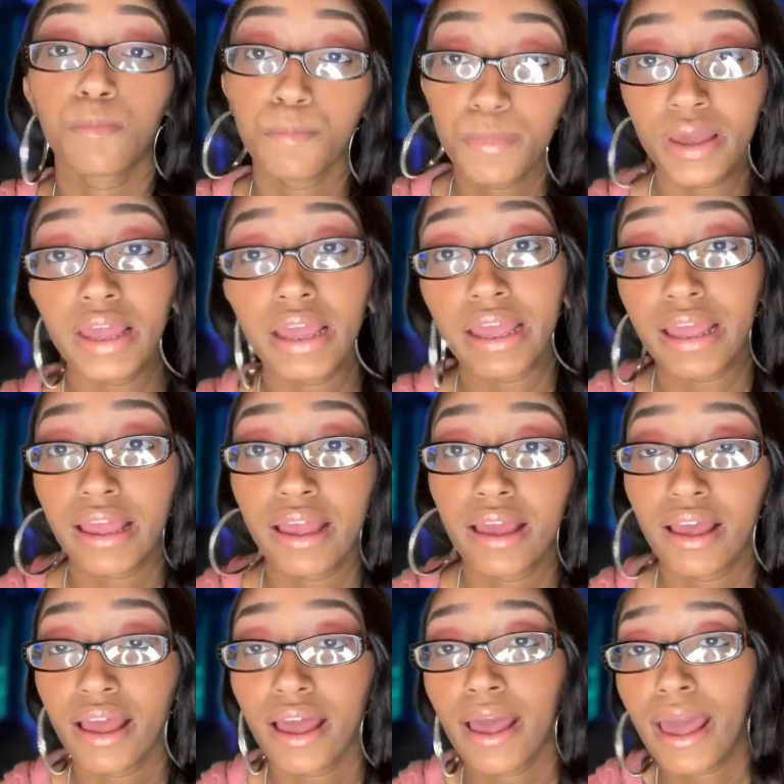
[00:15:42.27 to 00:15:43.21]
B.
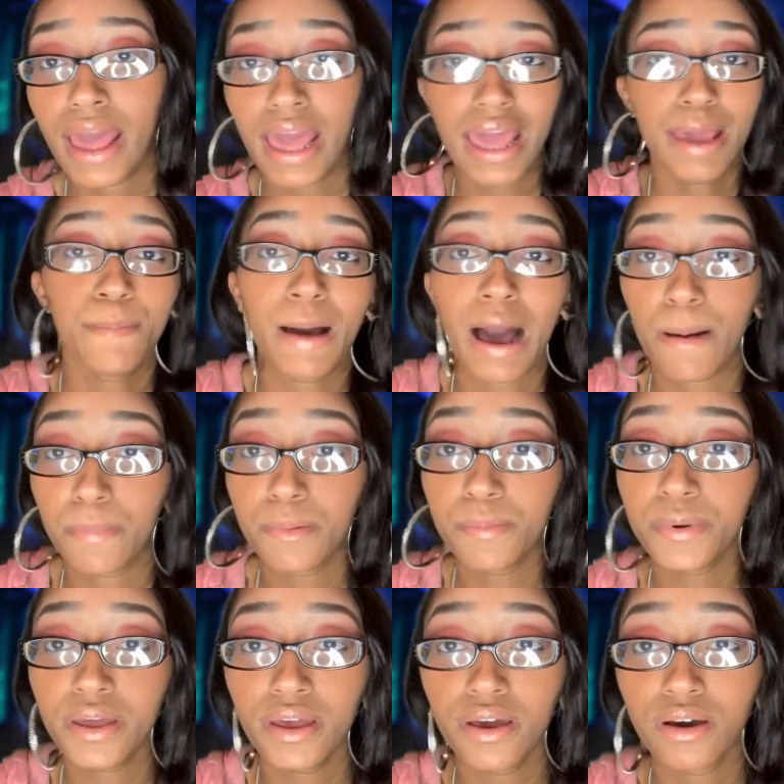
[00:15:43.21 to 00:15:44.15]
He pop a
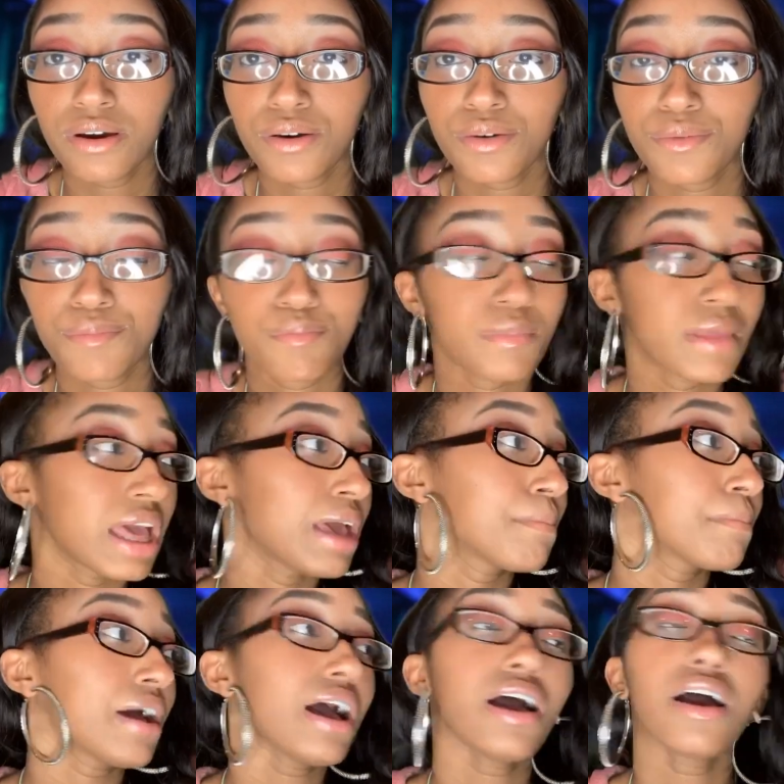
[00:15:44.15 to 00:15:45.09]
pill,
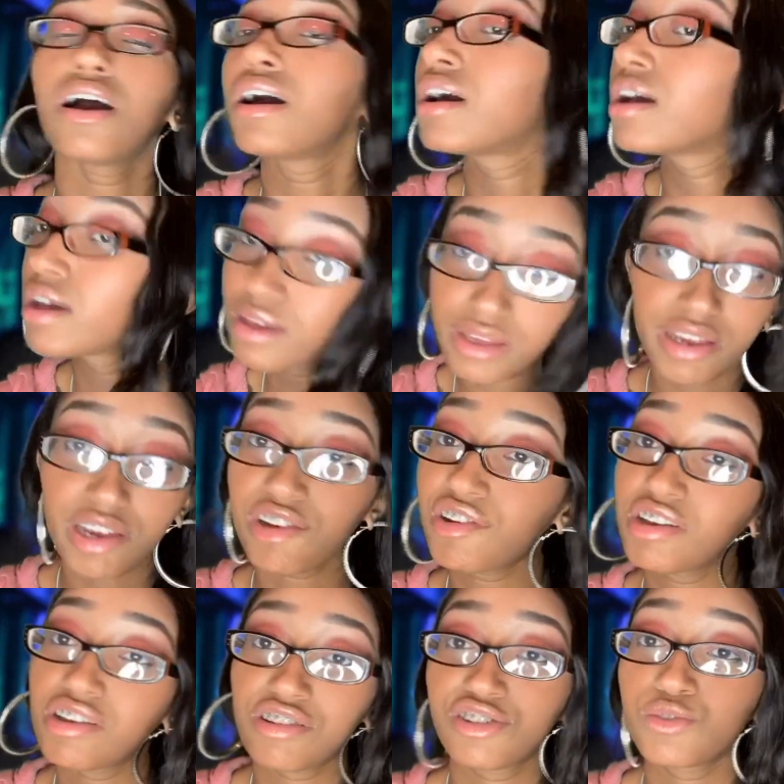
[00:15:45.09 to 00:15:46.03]
and my
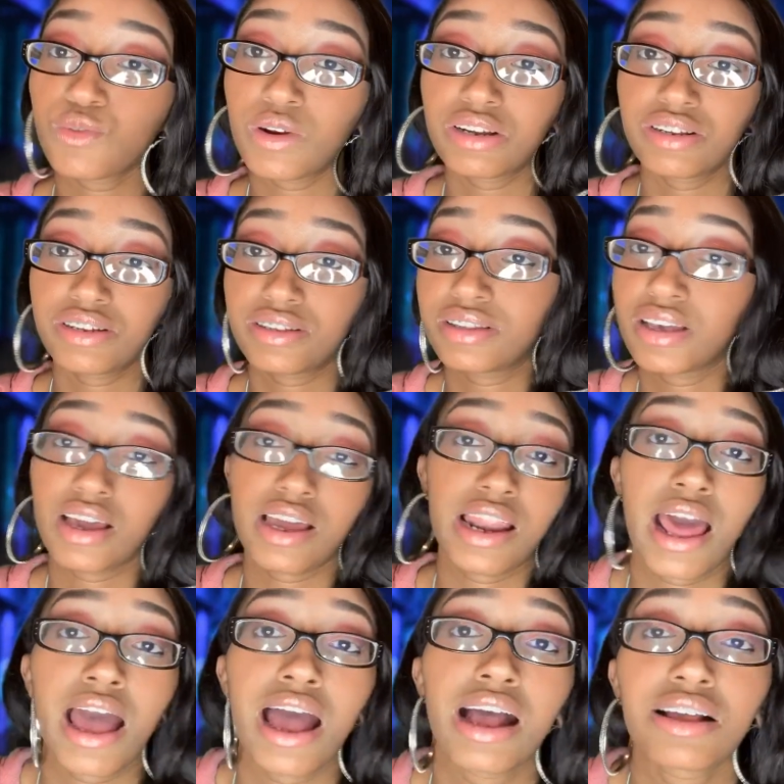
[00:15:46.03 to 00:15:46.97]
curious George is looking
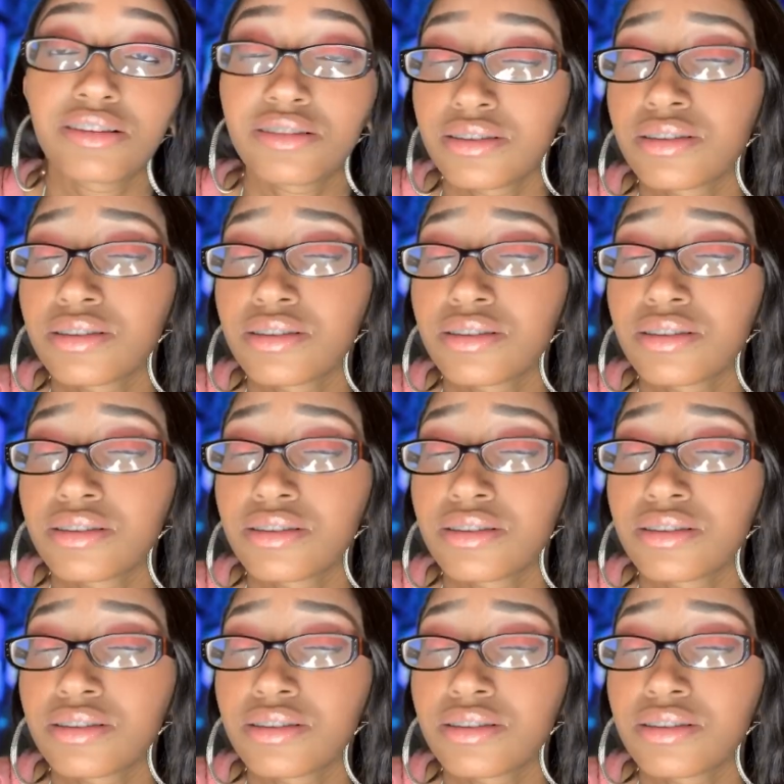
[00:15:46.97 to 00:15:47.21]
ass